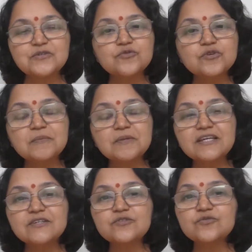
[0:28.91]
took
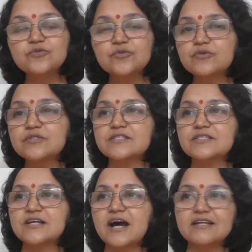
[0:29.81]
me to
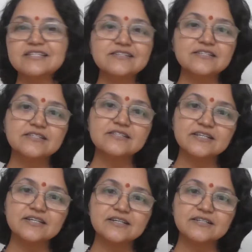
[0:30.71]
those
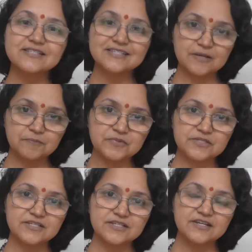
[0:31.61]
artistic
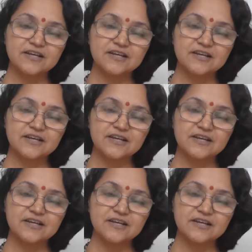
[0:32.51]
steps